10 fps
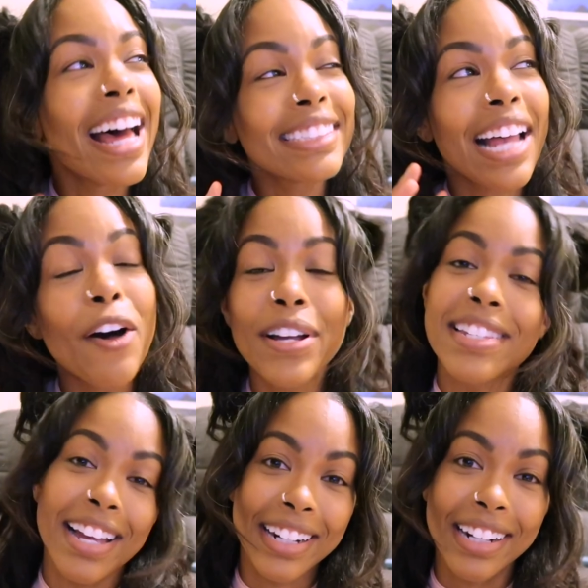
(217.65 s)
That's how
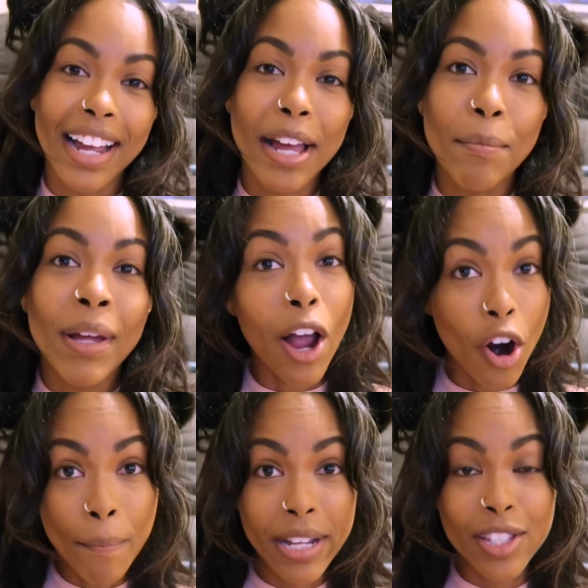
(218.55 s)
excited I am. My
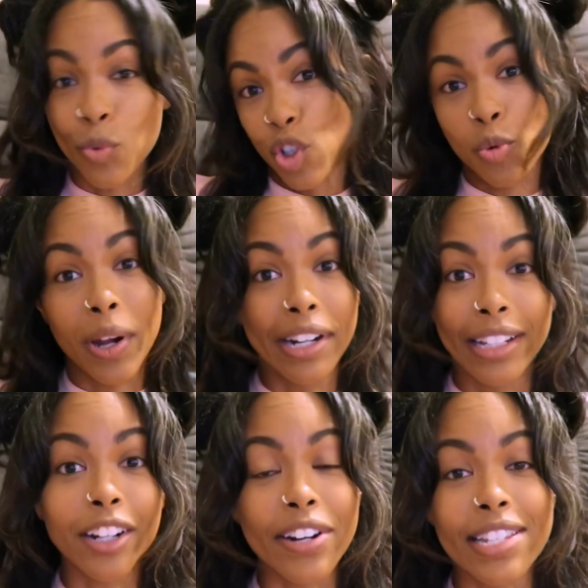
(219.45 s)
armpits were sweating
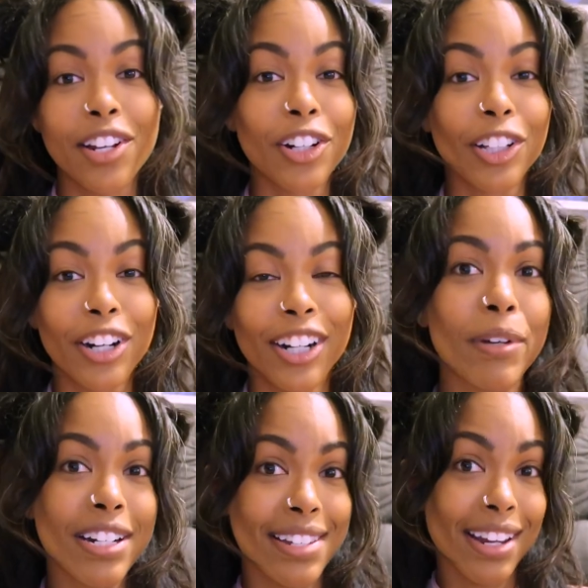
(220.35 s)
like crazy earlier. I'm
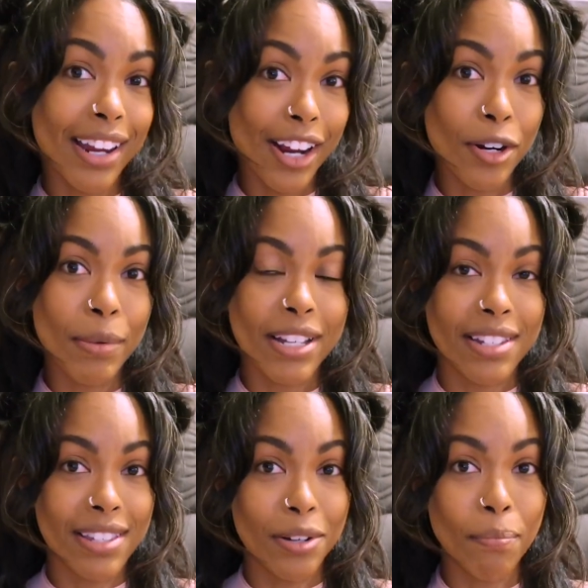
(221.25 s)
gonna stay here
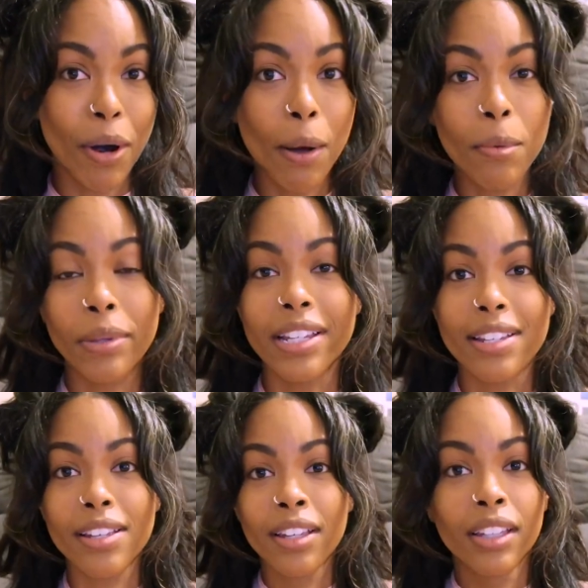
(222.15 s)
because they're
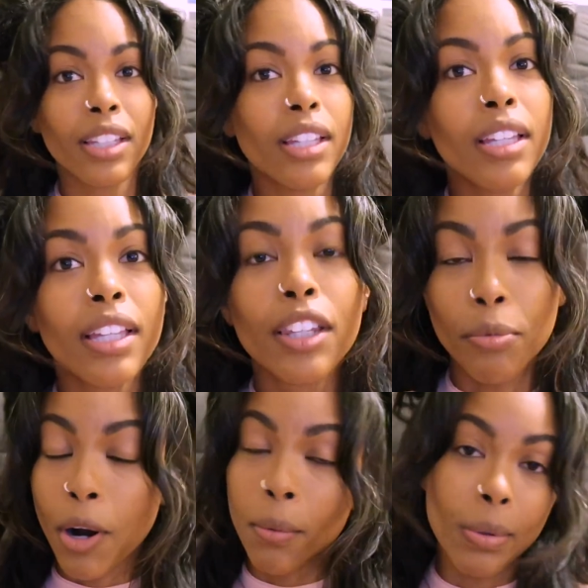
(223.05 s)
probably
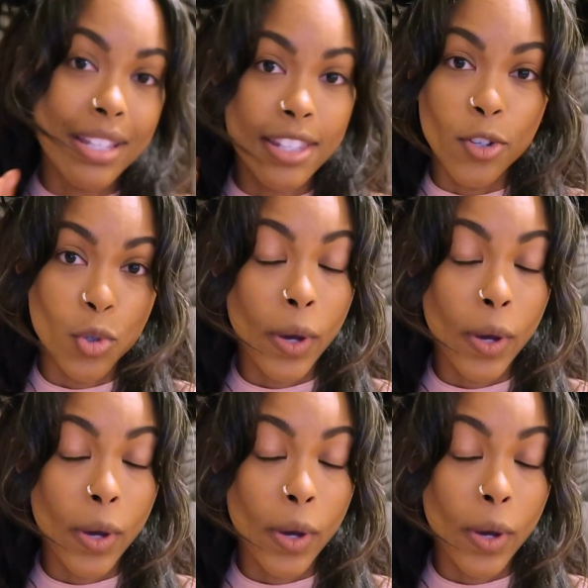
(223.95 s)
still